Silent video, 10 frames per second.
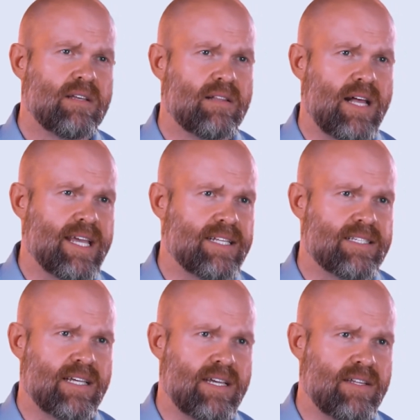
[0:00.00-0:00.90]

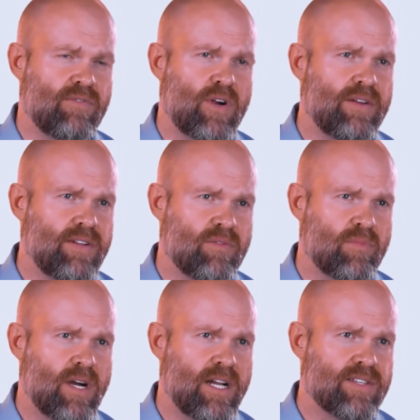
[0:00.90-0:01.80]
client in a variety of different
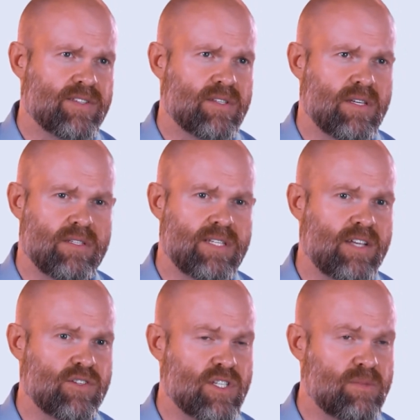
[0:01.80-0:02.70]
products. It's
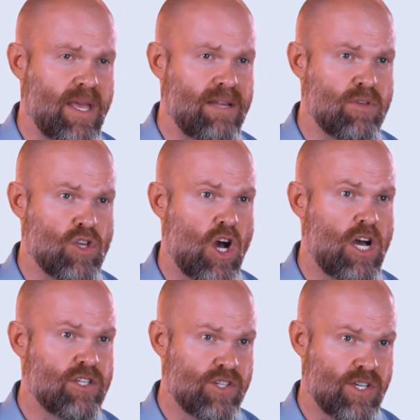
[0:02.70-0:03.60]
actually expanded
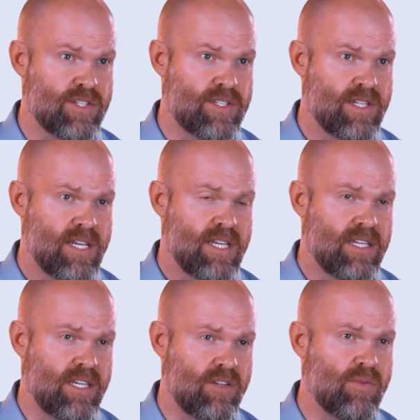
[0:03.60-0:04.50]
beyond just
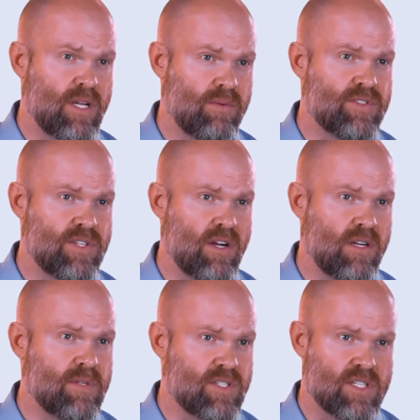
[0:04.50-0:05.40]
integrating with
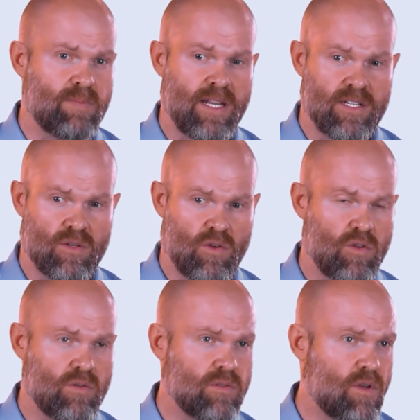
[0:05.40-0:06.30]
CRM. It's expanded to a
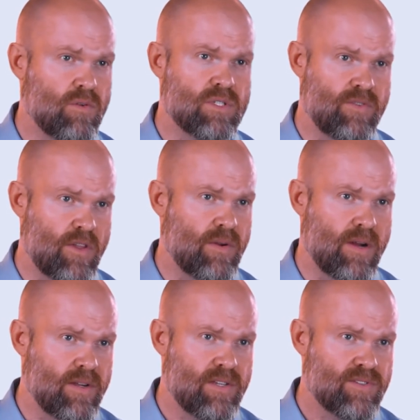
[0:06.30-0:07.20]
whole host of other
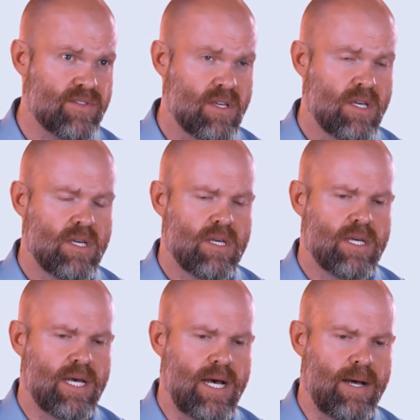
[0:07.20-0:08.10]
areas.
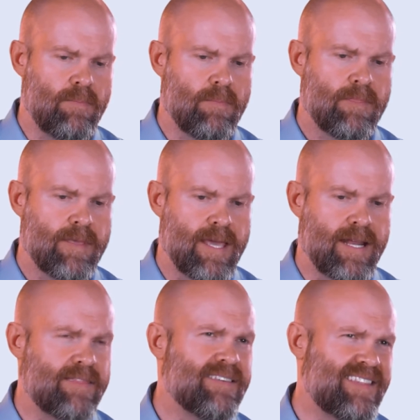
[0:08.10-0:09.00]
And
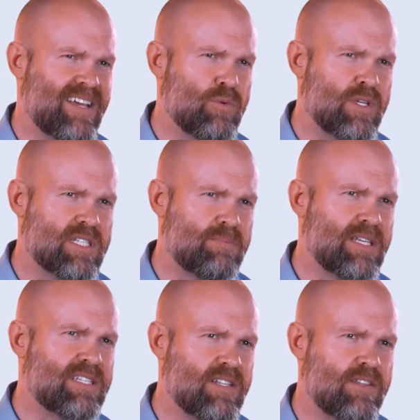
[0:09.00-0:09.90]
I think that really
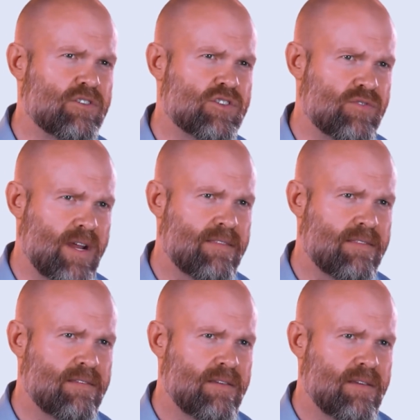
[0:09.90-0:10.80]
speaks to their
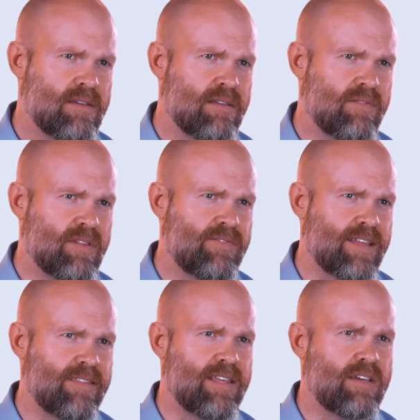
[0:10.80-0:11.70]
strength, given the
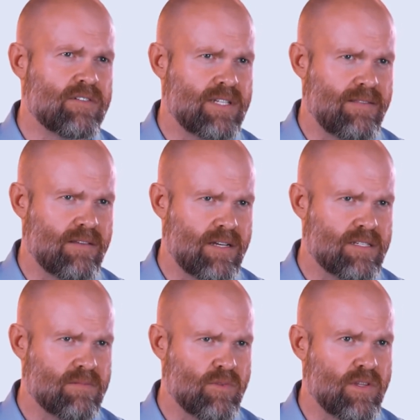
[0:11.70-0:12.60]
fact that they understand the
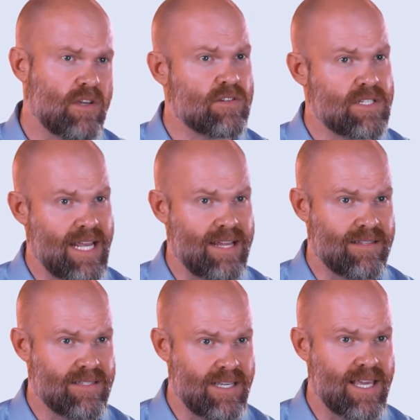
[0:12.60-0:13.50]
customer, they understand
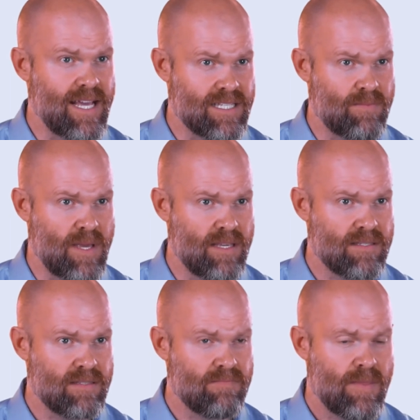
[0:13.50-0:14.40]
the CCaaS space,